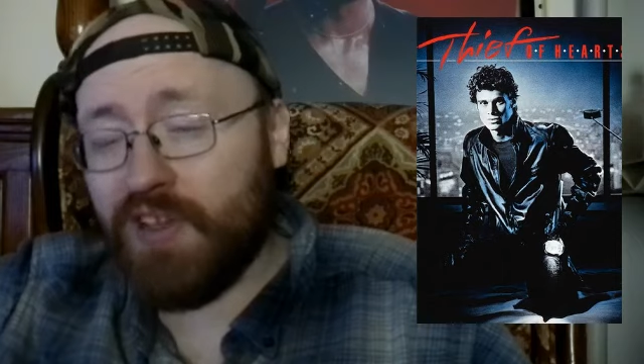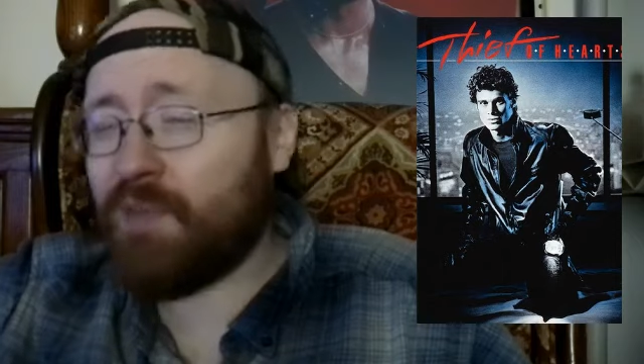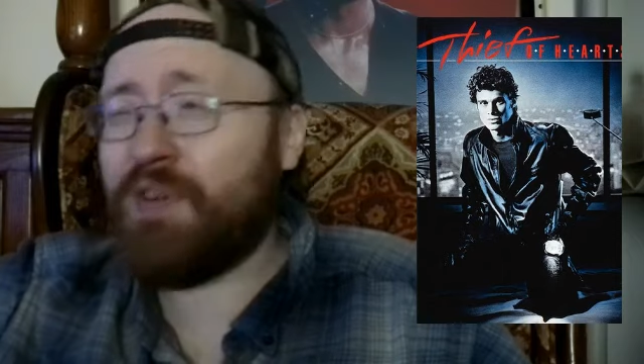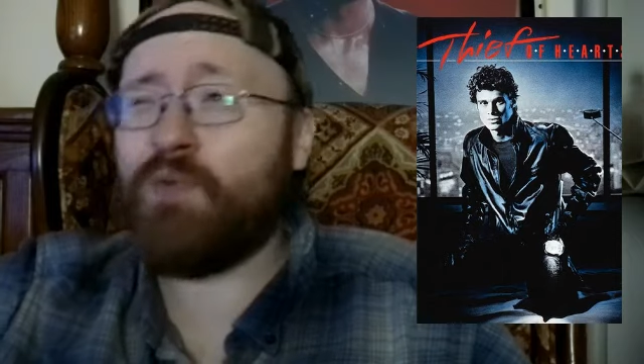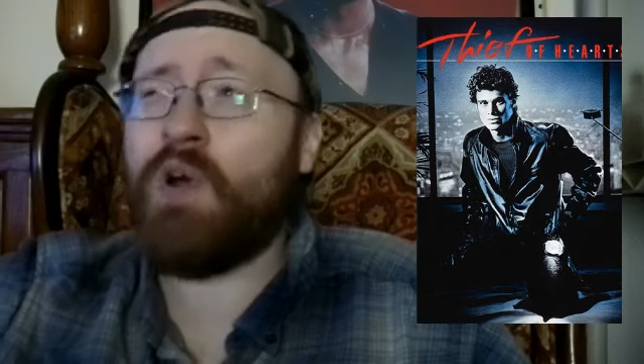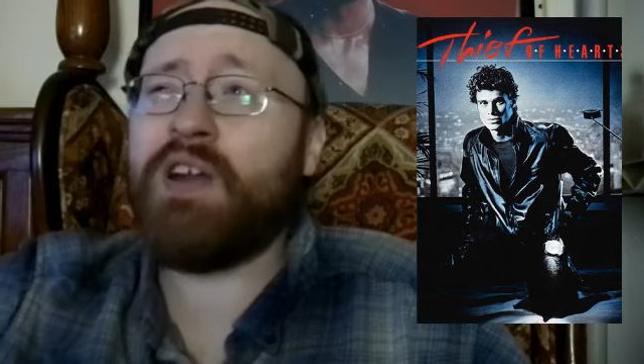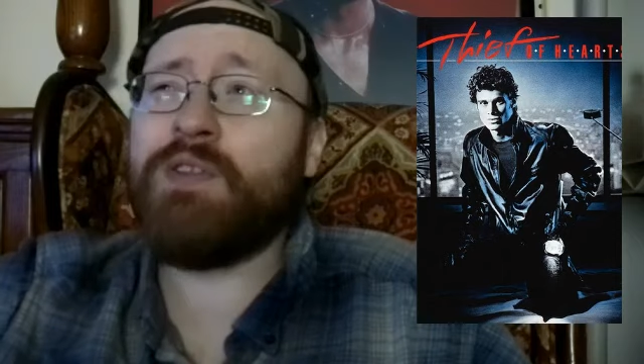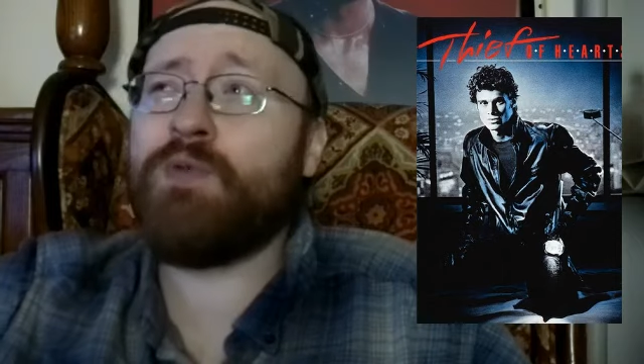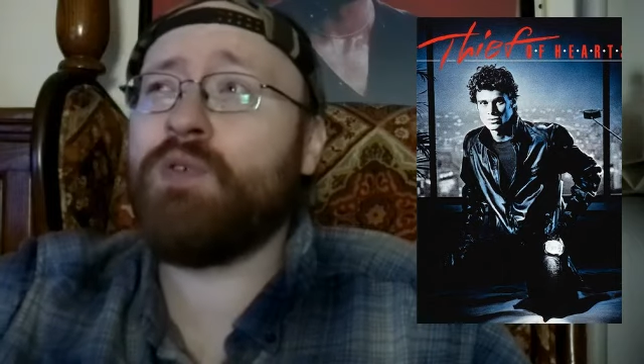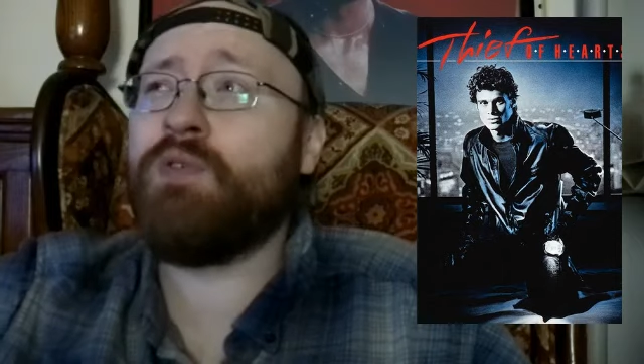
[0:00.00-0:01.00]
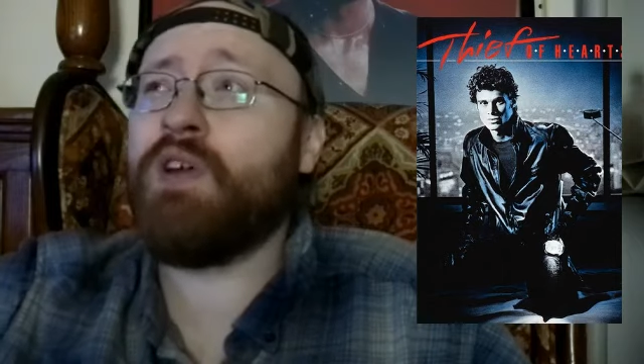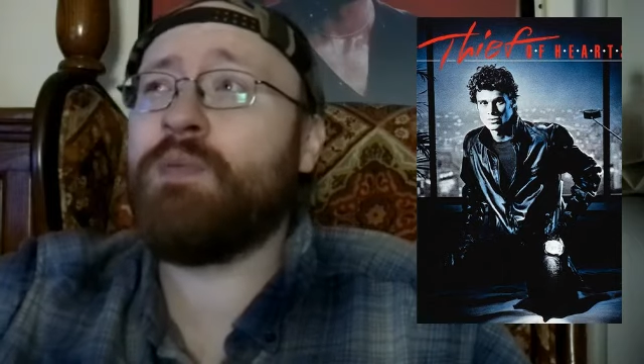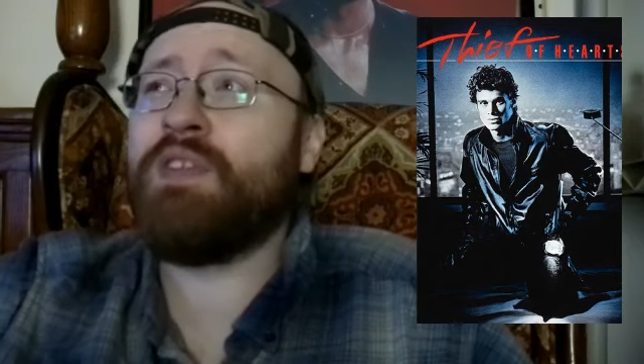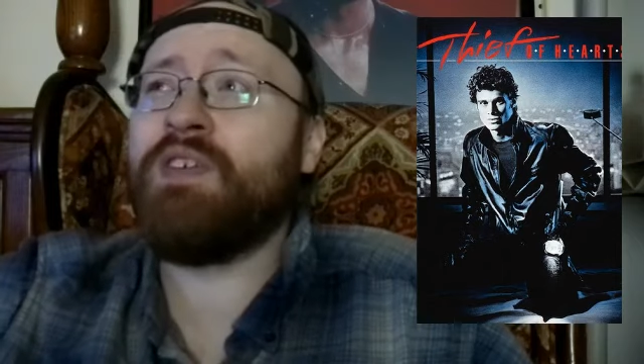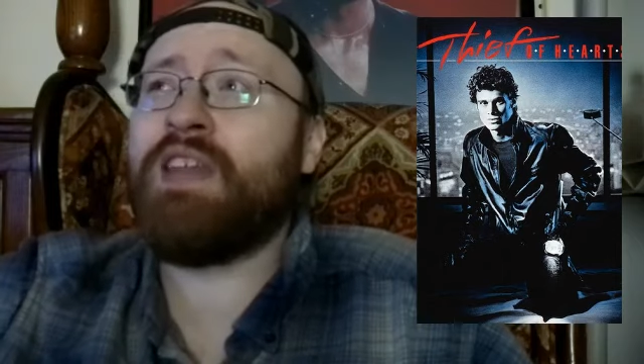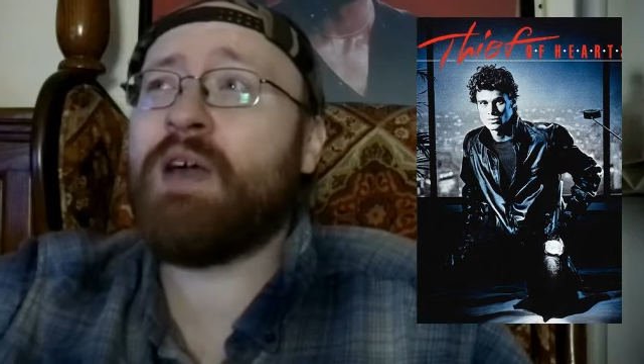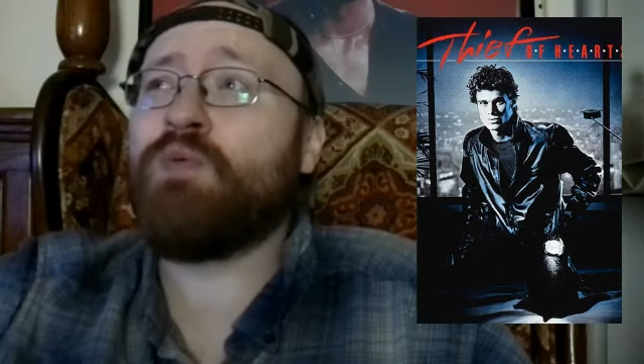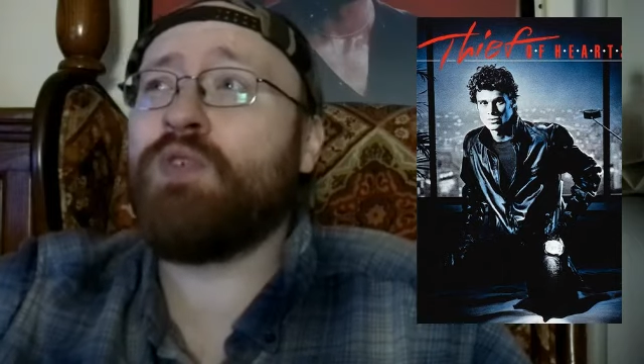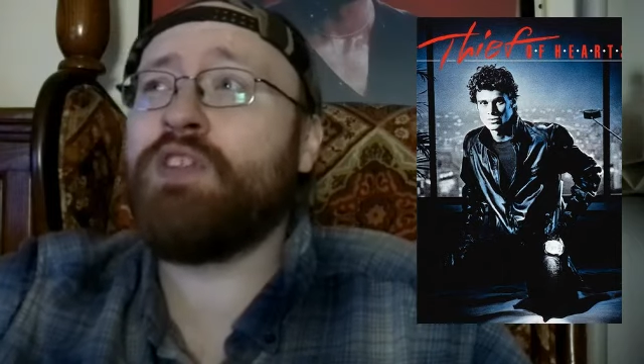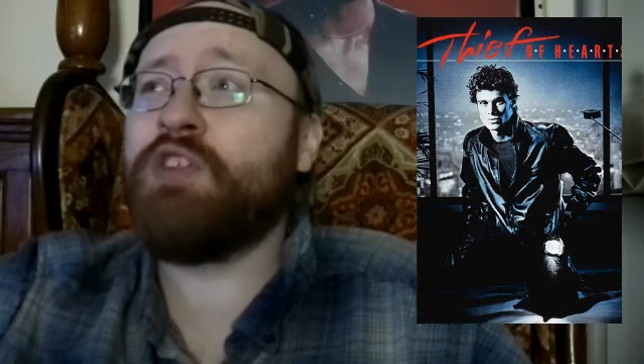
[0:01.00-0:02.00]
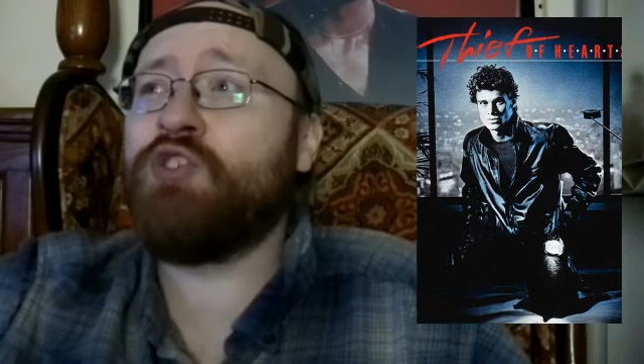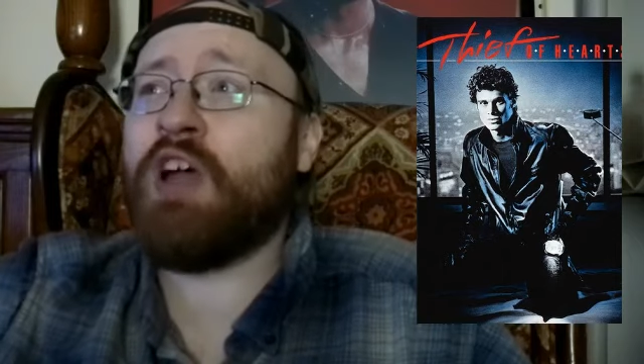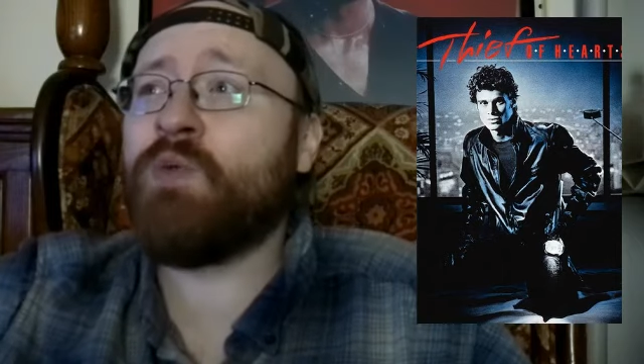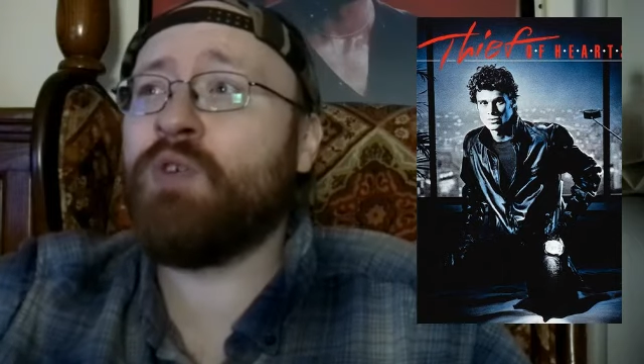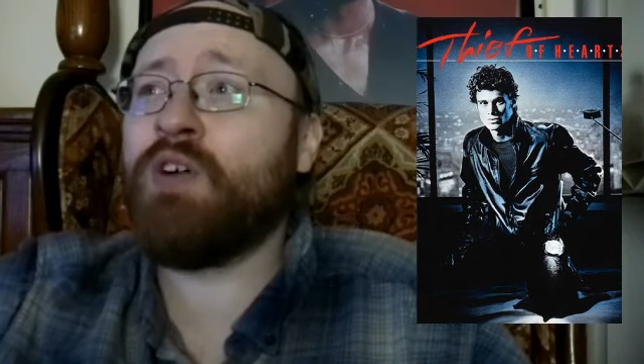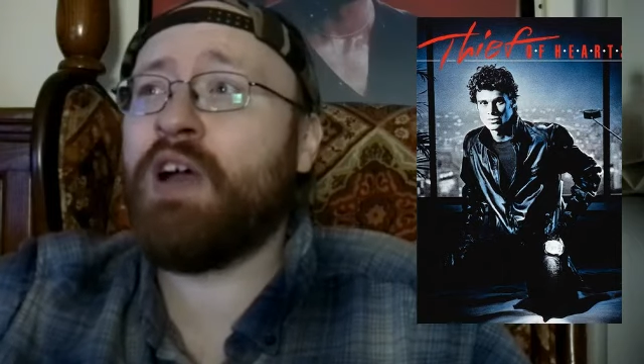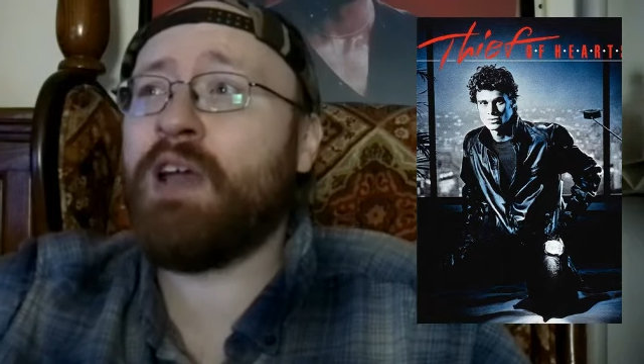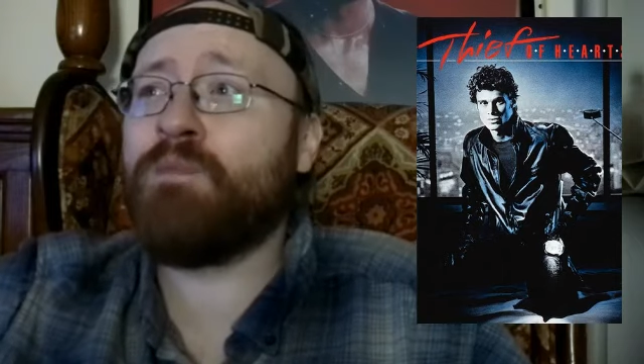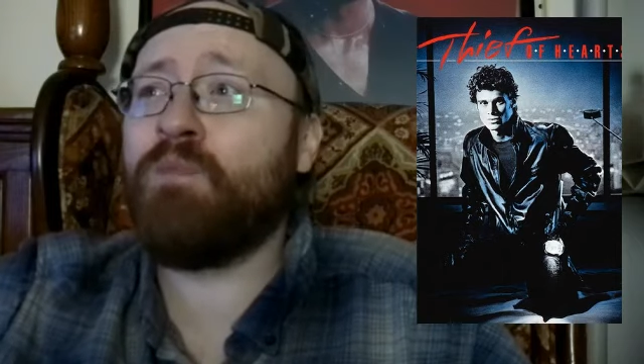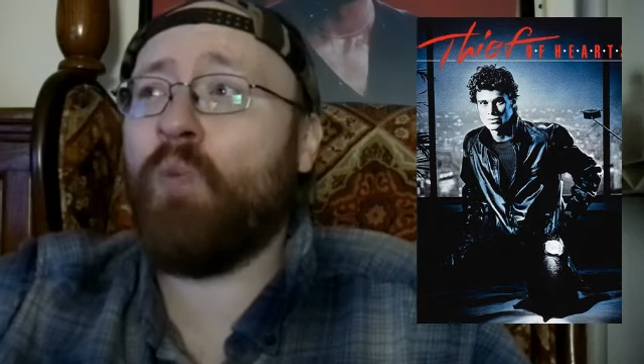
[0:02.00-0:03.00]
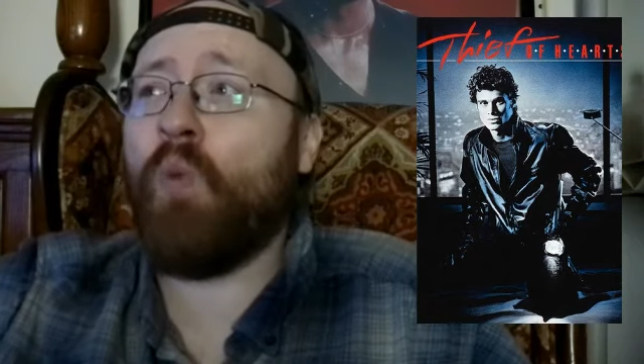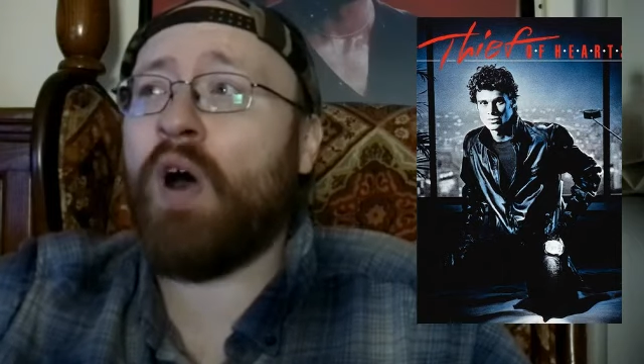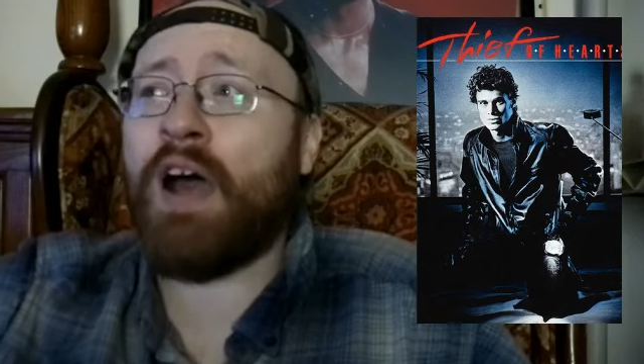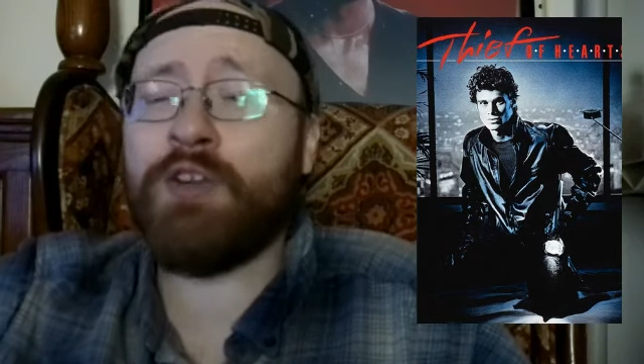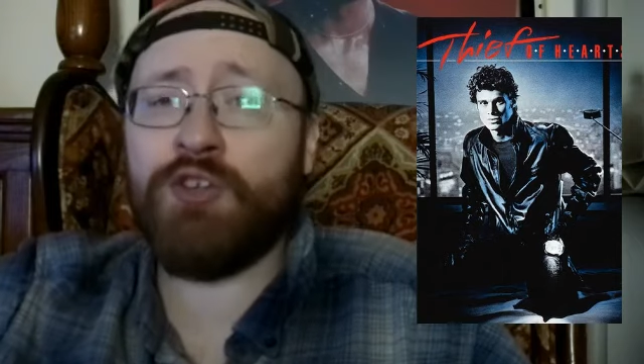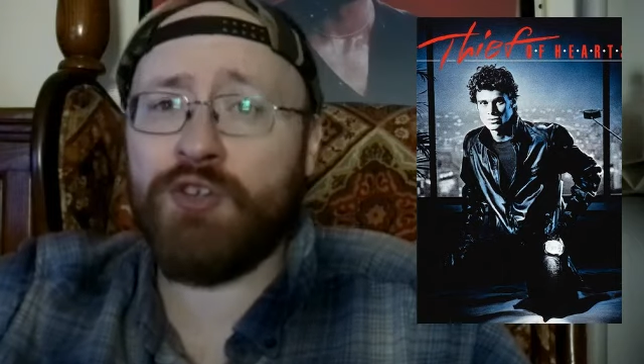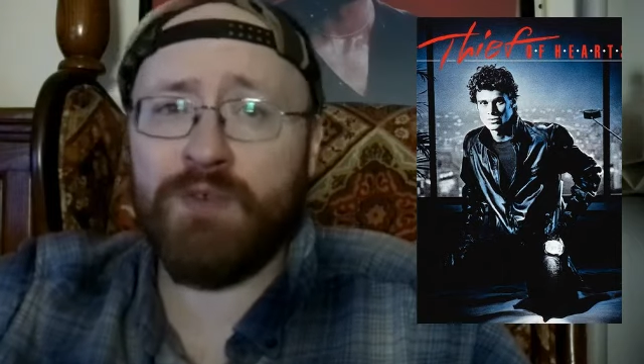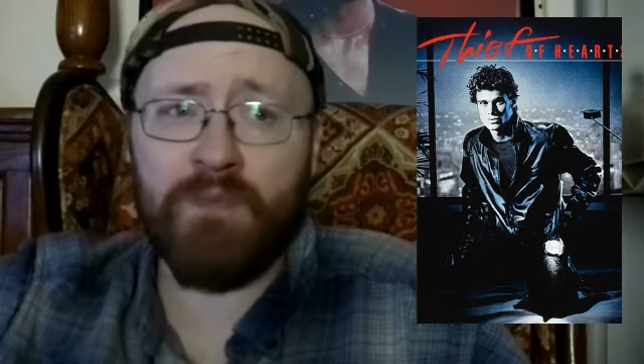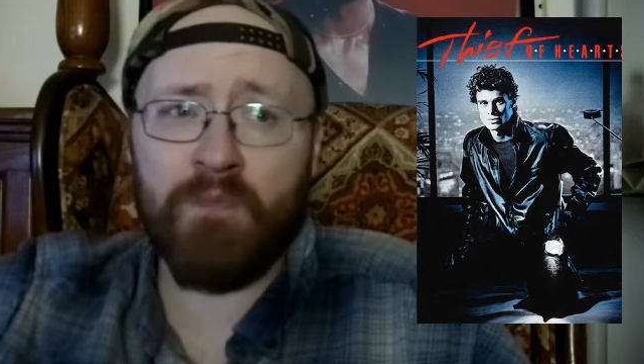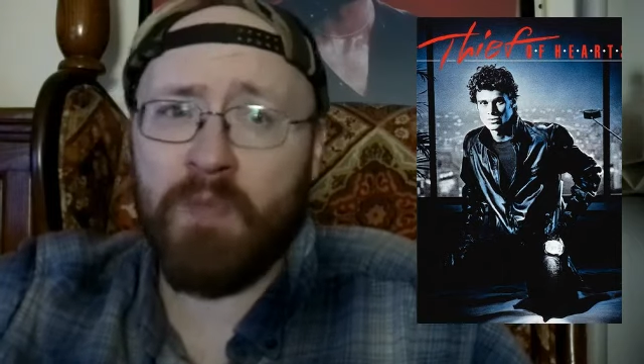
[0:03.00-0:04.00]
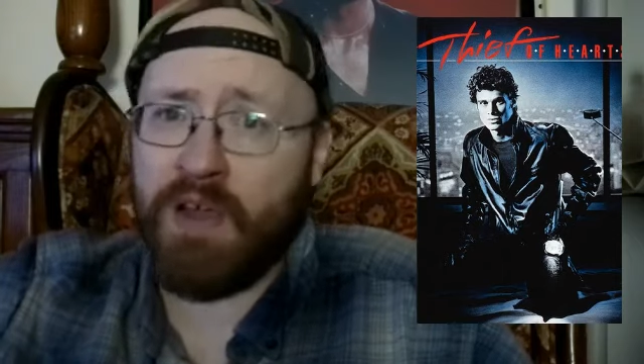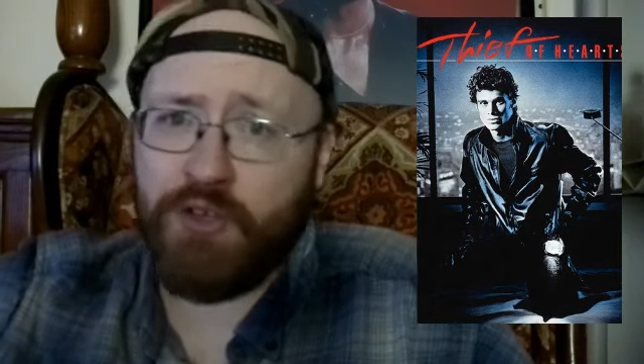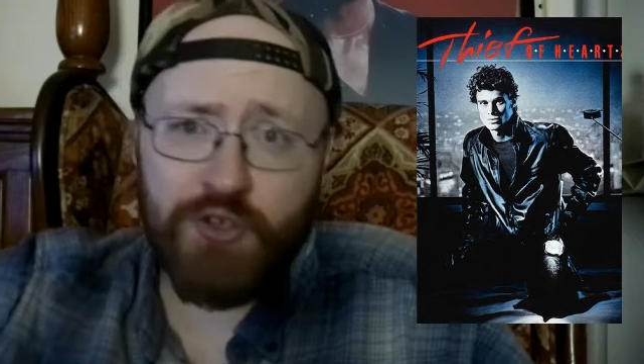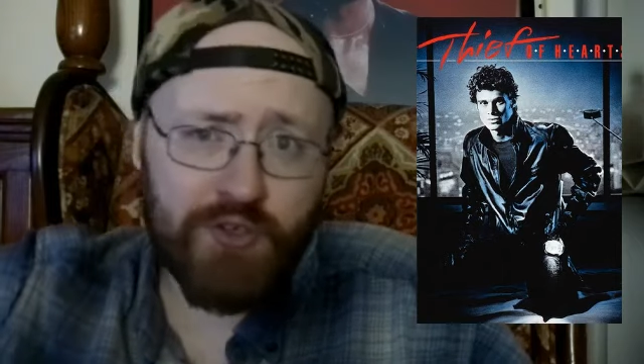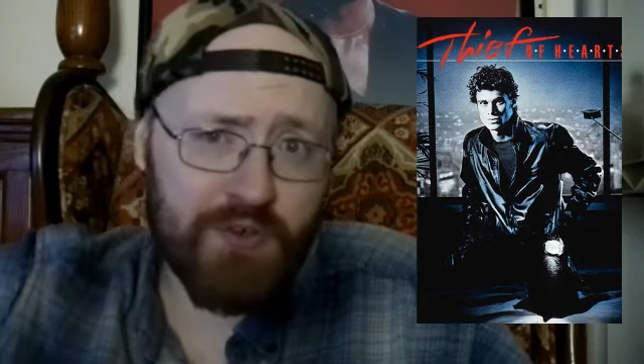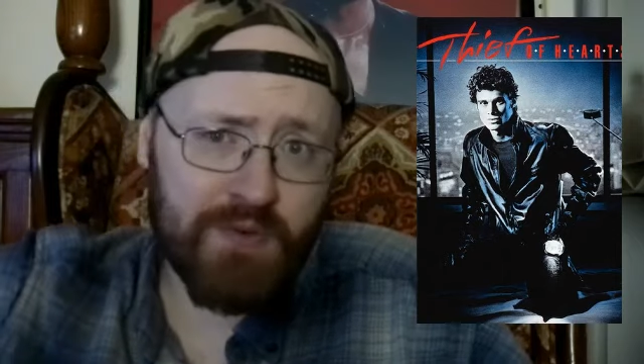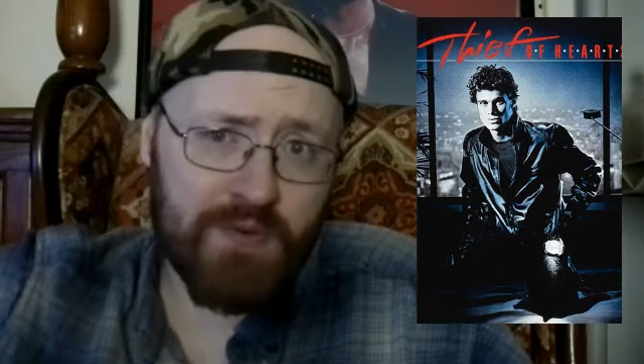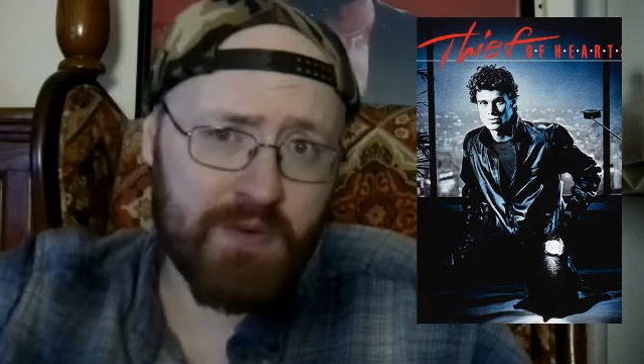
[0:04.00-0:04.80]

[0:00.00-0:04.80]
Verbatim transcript: I mean, they're not really the genre I watch much.